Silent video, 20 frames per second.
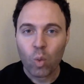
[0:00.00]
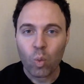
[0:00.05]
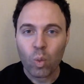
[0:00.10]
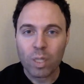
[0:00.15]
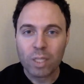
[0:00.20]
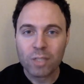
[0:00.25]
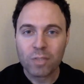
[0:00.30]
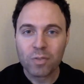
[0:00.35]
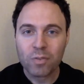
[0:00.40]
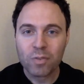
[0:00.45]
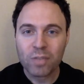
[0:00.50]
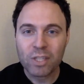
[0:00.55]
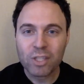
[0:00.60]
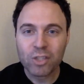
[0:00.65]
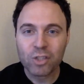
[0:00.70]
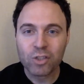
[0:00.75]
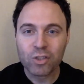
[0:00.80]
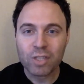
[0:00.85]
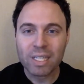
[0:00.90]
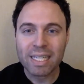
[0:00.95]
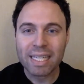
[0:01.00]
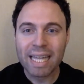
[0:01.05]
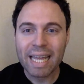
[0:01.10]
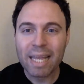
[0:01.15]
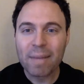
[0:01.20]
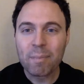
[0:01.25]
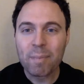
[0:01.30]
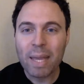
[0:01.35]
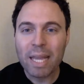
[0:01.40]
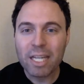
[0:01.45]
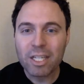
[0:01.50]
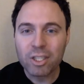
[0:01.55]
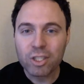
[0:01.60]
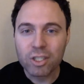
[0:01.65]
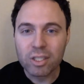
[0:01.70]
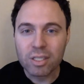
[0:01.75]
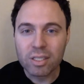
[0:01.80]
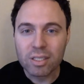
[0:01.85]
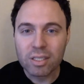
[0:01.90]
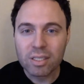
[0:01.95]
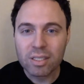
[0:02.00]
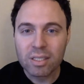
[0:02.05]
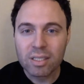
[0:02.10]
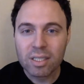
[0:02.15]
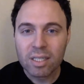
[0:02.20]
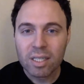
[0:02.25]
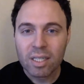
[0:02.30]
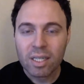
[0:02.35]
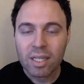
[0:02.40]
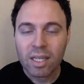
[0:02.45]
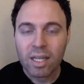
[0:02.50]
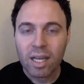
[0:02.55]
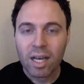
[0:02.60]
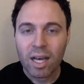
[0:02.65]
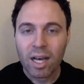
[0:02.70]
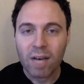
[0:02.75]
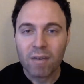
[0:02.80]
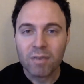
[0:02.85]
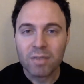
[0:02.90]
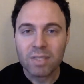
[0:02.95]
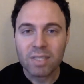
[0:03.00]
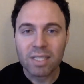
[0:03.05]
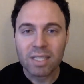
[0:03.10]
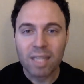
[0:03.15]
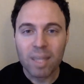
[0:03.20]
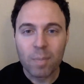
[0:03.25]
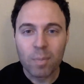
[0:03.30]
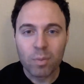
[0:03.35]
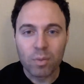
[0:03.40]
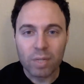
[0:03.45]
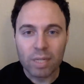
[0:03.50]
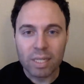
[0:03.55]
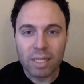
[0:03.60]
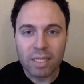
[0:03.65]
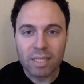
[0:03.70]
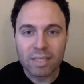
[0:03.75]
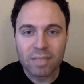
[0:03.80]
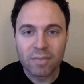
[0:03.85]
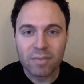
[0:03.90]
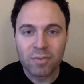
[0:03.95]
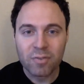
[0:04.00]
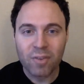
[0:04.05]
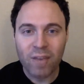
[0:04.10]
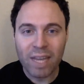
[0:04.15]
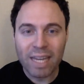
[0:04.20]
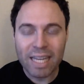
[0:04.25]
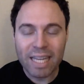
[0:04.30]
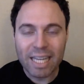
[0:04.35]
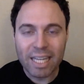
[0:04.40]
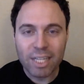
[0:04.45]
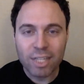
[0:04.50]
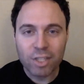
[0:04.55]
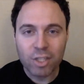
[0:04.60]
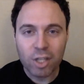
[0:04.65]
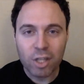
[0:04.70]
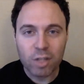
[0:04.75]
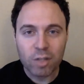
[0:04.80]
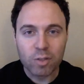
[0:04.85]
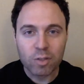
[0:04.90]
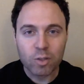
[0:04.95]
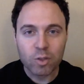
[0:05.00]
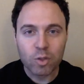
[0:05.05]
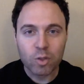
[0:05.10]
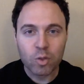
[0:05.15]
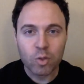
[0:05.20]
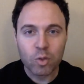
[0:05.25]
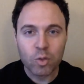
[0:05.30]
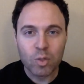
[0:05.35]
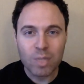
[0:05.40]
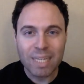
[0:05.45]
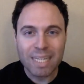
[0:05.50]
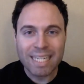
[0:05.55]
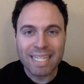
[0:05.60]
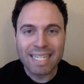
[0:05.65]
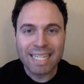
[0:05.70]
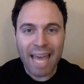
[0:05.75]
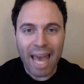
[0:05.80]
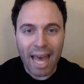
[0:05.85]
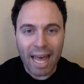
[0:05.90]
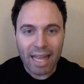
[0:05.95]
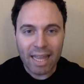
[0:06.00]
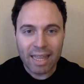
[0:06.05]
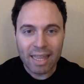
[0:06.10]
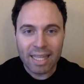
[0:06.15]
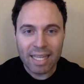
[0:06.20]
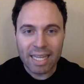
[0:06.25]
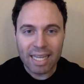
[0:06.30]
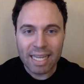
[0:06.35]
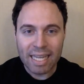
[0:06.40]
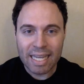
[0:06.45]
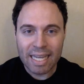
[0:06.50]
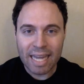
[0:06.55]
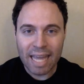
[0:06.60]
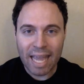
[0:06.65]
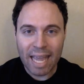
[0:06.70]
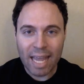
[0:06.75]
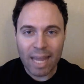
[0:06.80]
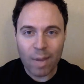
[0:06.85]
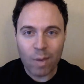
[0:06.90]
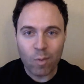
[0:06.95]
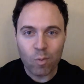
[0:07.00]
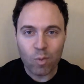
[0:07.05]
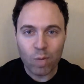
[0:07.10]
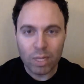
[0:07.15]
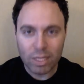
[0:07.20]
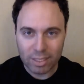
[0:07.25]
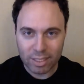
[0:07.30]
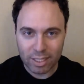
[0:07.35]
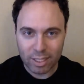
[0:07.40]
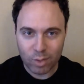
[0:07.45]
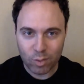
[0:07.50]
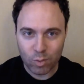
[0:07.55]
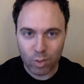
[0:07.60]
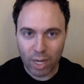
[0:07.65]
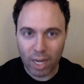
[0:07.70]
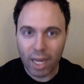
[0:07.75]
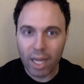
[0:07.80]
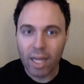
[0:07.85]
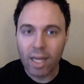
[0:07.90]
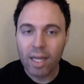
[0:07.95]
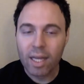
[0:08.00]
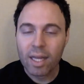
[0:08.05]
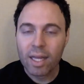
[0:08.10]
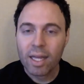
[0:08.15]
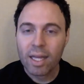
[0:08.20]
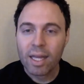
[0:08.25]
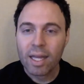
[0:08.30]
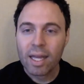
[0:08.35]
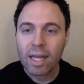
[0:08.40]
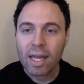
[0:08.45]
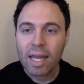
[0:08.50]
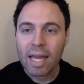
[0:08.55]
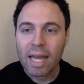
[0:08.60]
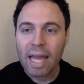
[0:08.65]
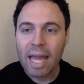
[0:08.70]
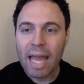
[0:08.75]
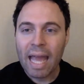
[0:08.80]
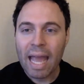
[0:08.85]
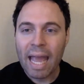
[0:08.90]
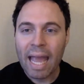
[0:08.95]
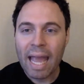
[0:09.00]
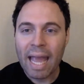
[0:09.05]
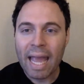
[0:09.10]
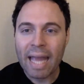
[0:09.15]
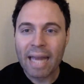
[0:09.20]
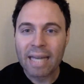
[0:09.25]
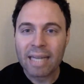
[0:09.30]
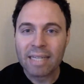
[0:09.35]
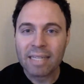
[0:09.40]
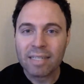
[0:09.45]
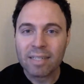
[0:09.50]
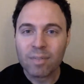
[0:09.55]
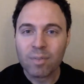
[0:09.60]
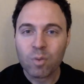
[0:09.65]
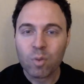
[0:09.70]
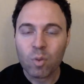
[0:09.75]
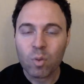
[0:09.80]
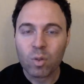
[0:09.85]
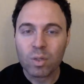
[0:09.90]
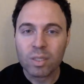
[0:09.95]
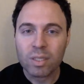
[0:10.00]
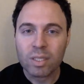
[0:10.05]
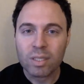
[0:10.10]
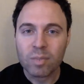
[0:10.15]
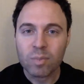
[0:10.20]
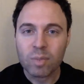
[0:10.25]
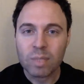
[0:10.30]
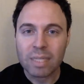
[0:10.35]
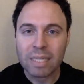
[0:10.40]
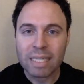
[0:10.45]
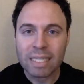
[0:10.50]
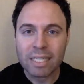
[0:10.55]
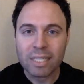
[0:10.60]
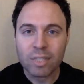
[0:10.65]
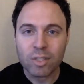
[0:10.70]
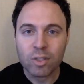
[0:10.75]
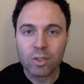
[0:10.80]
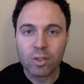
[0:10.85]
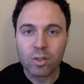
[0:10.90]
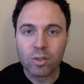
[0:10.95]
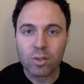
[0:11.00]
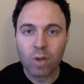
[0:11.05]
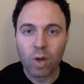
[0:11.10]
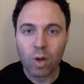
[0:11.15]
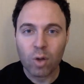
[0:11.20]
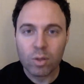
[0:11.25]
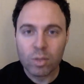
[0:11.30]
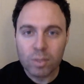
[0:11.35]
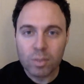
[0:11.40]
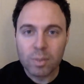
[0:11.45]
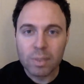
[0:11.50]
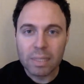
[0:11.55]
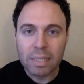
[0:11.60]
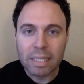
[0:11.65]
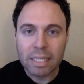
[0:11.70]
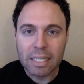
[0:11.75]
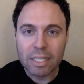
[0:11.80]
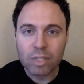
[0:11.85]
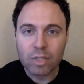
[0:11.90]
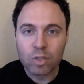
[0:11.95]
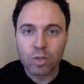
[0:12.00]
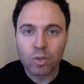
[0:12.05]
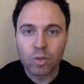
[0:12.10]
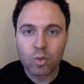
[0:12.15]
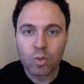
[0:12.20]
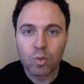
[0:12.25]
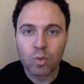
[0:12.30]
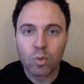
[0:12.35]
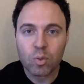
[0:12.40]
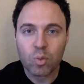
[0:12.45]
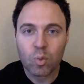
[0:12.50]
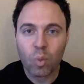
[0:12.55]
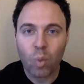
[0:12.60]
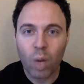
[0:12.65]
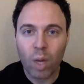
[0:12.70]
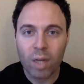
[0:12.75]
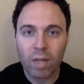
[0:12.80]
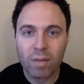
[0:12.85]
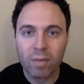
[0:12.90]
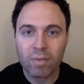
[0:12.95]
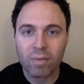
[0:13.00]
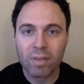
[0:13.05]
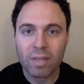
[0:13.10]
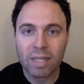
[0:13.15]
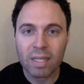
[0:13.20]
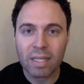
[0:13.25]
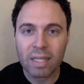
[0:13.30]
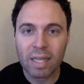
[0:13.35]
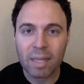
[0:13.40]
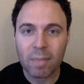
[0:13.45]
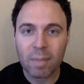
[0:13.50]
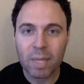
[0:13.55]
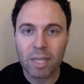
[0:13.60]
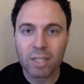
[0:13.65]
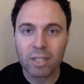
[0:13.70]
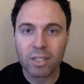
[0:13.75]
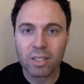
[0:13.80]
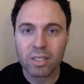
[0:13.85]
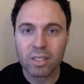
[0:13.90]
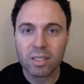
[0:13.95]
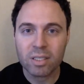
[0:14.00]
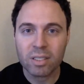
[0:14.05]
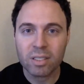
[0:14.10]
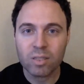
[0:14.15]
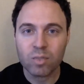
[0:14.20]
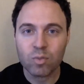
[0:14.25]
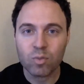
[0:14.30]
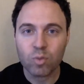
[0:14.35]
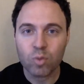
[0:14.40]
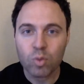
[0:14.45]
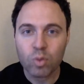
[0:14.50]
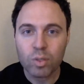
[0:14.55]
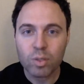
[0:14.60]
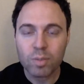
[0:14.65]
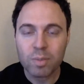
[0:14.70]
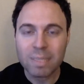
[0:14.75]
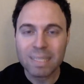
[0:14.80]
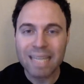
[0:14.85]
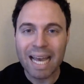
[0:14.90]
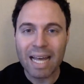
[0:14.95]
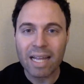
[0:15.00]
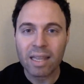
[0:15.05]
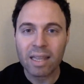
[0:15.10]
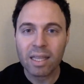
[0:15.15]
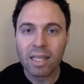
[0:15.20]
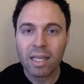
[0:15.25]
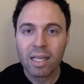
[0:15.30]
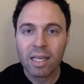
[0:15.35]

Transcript: which featured claymations of celebrities fighting each other to the death in a wrestling ring. And of course, it would lead ultimately to one of the claymation's gruesome death.